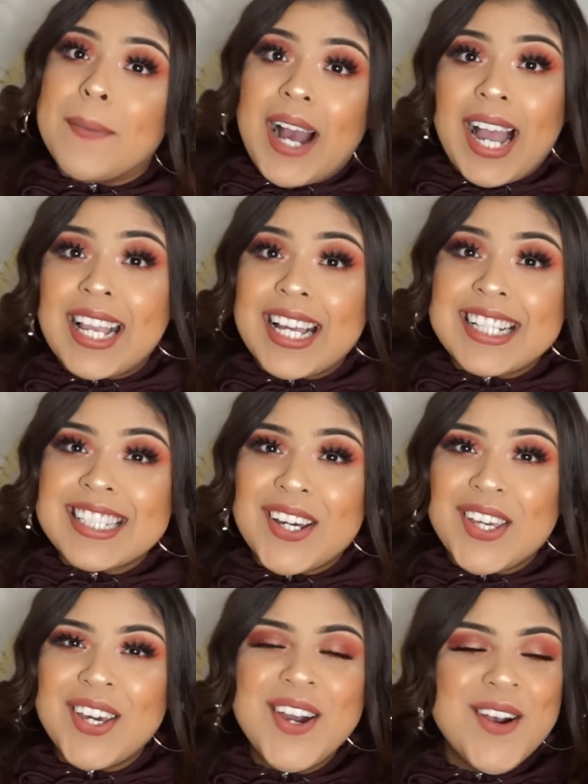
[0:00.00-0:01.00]
I can't tell
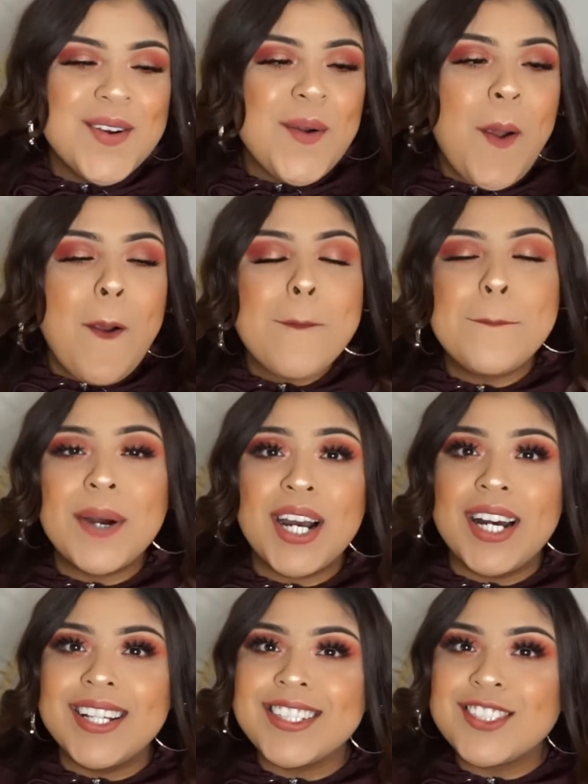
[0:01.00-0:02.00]
you,
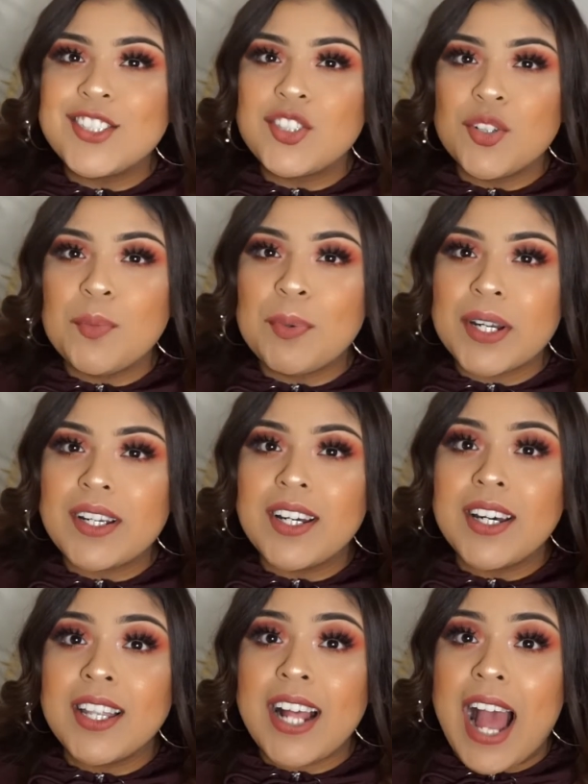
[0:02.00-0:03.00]
but super
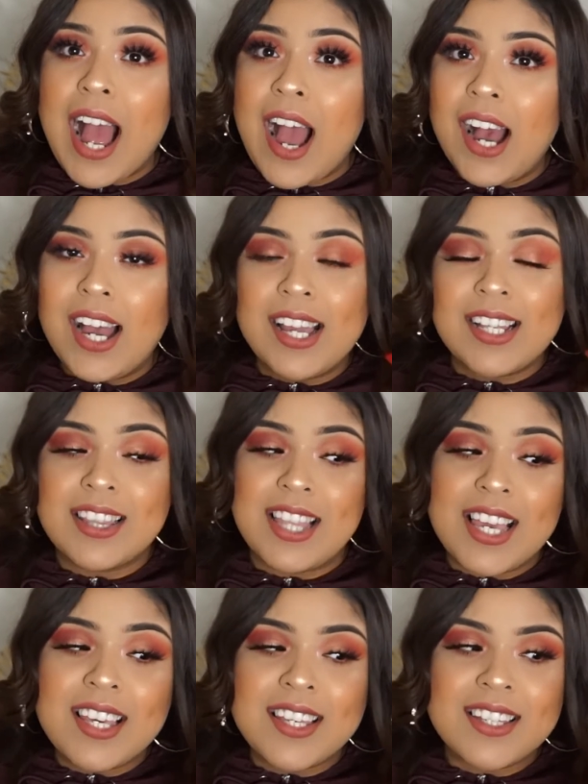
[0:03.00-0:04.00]
good. I
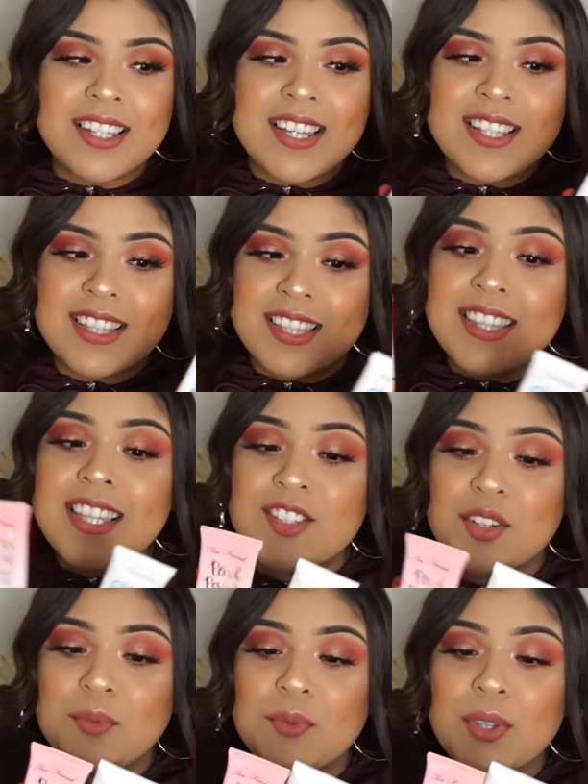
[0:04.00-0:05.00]
think these
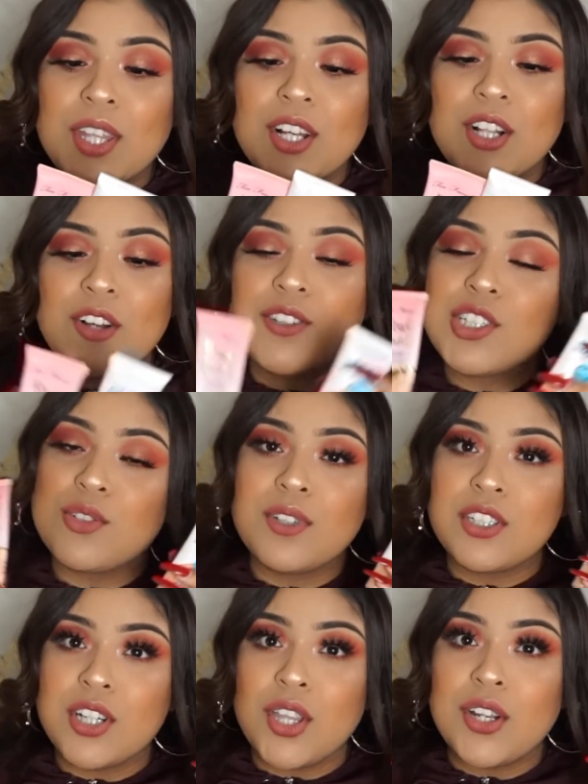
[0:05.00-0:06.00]
are really close to
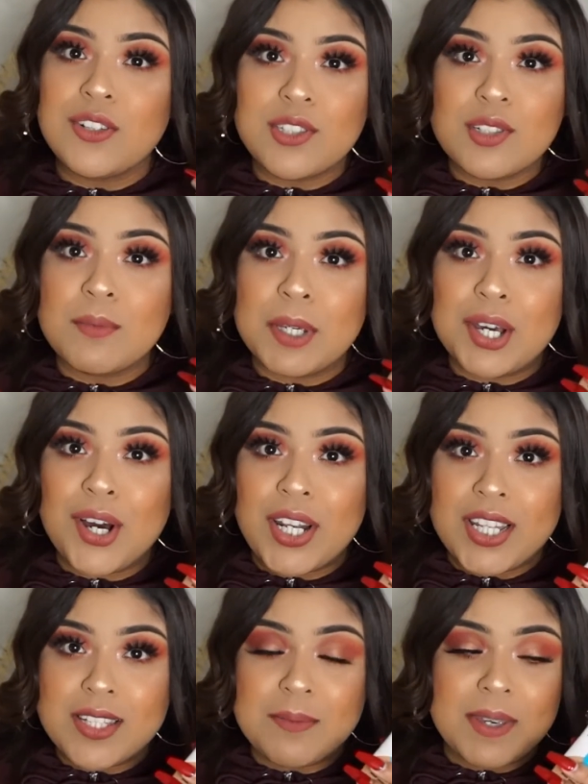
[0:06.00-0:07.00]
each other, to be
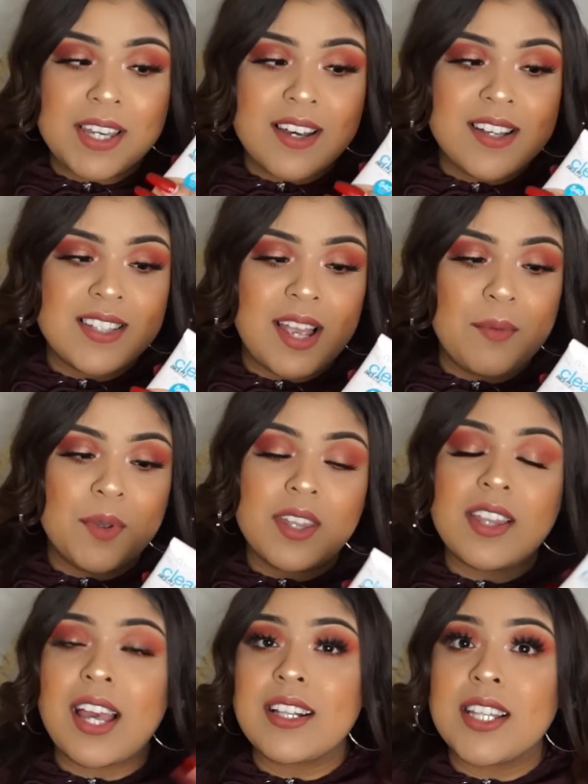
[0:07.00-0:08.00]
honest, because I
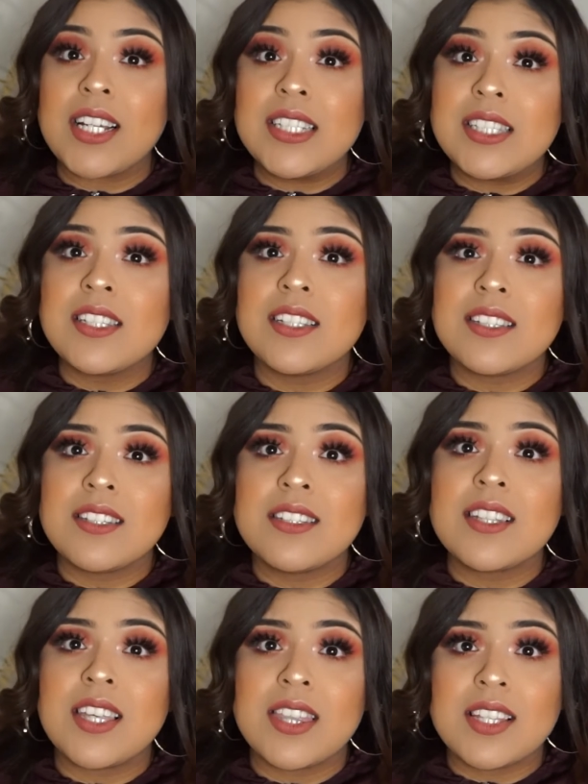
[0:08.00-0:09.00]
really like the
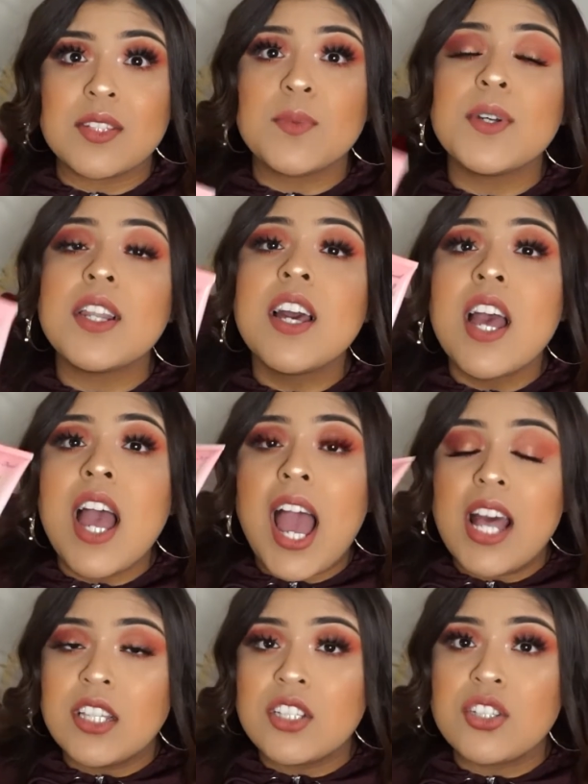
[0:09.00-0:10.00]
consistency in this one
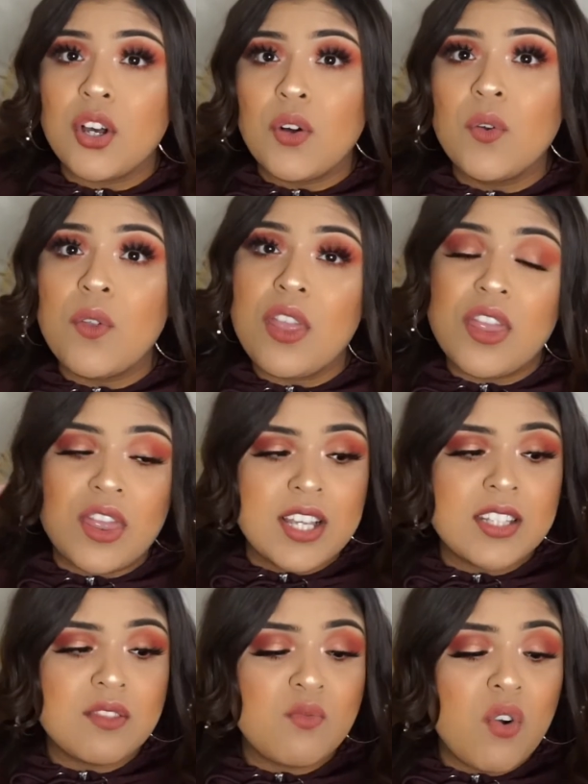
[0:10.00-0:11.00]
and so
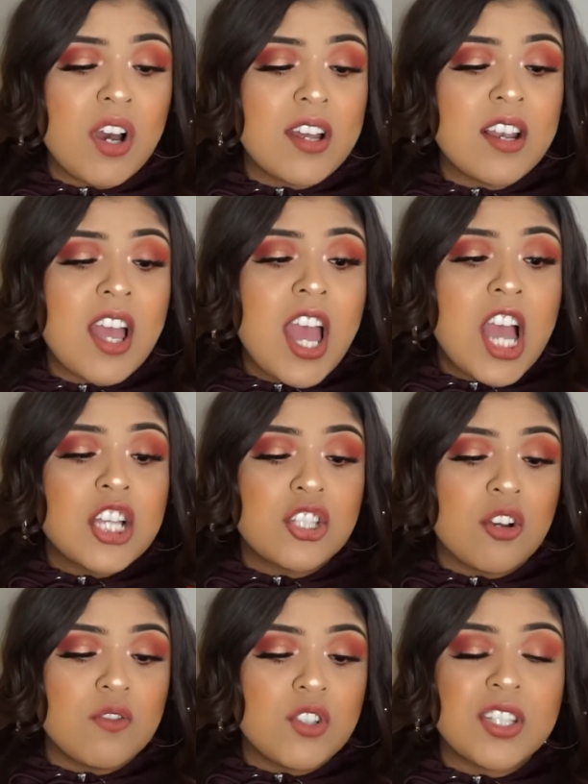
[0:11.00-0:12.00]
this one.
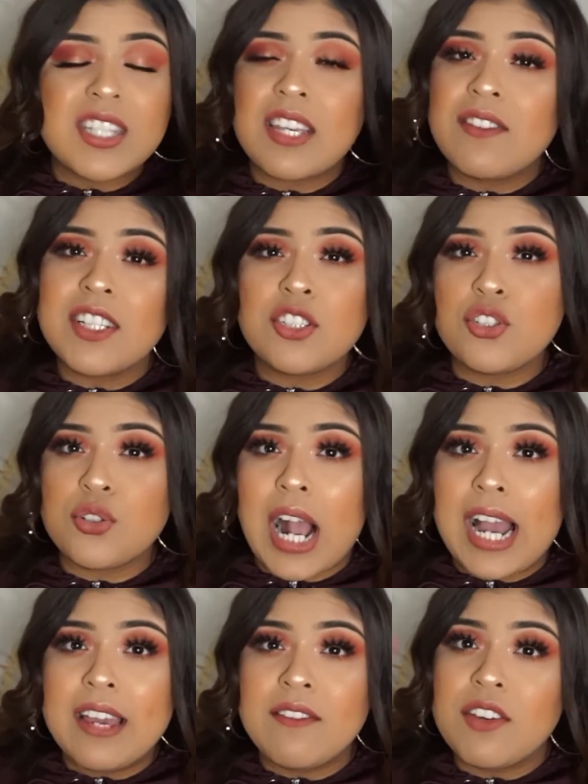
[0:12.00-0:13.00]
So just give it a
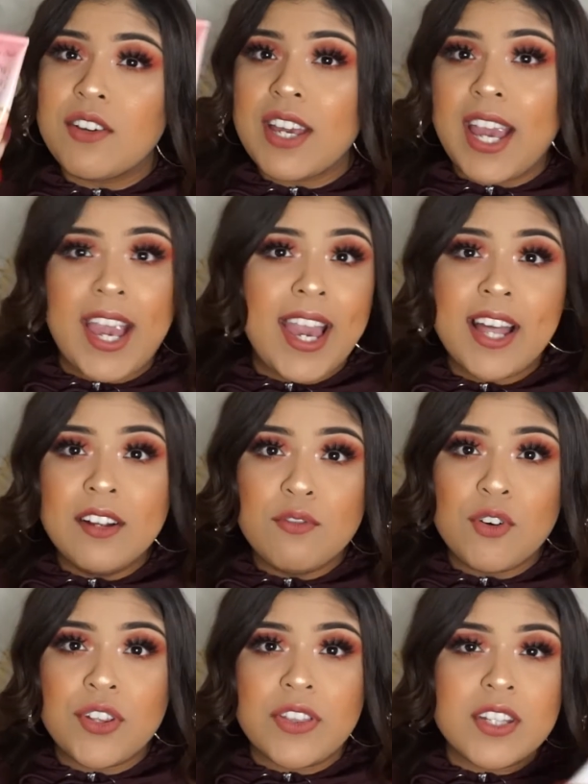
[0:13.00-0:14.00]
try. If you can
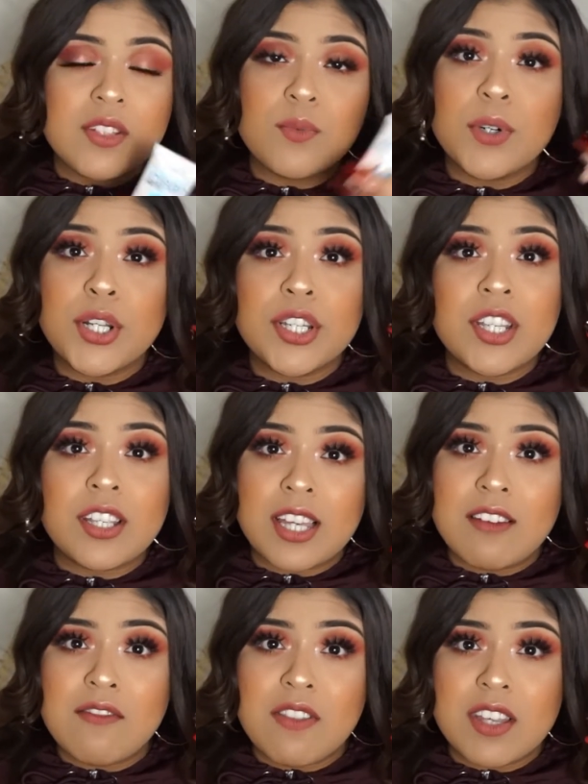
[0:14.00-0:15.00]
afford this one,
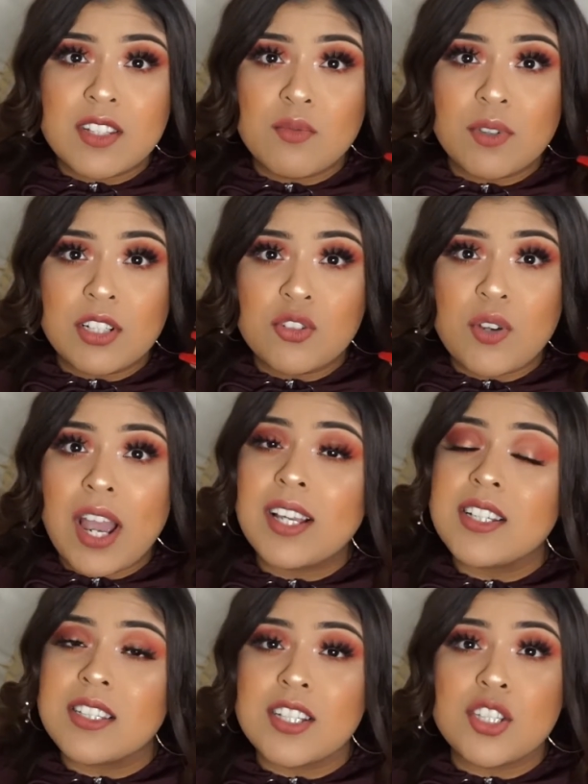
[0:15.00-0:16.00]
give this one a try
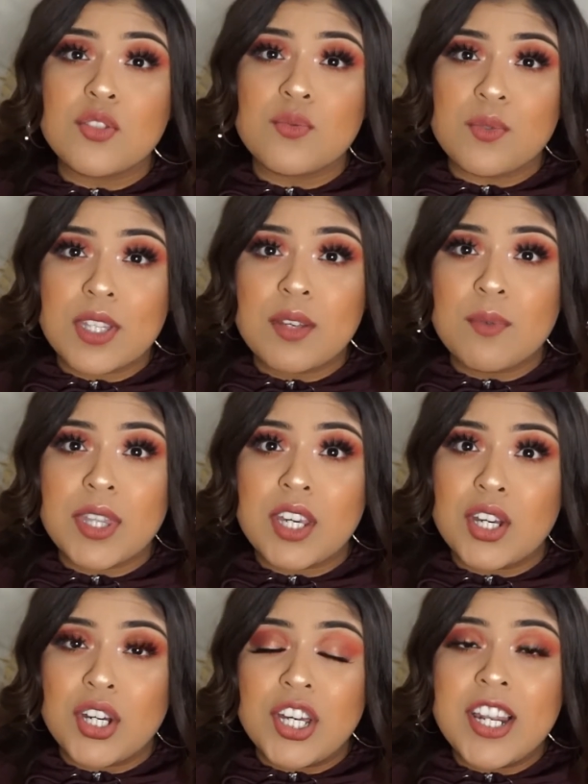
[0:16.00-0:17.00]
because it's really, really
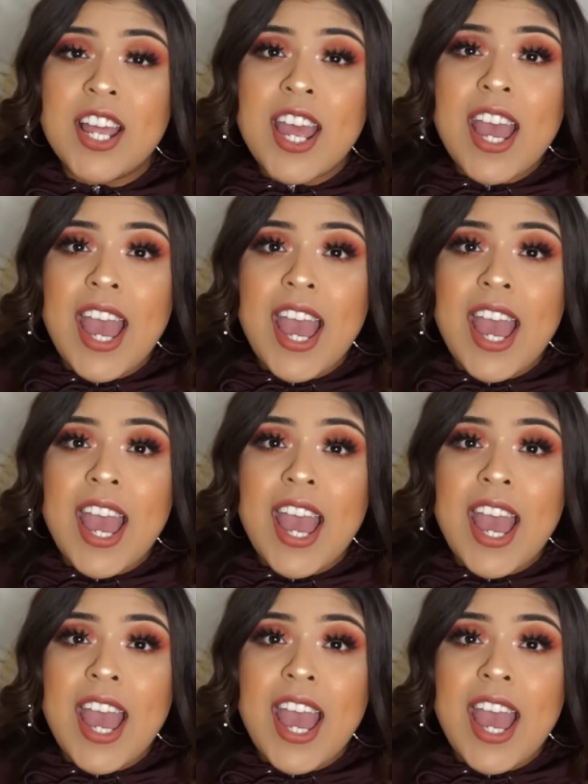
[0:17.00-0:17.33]
good.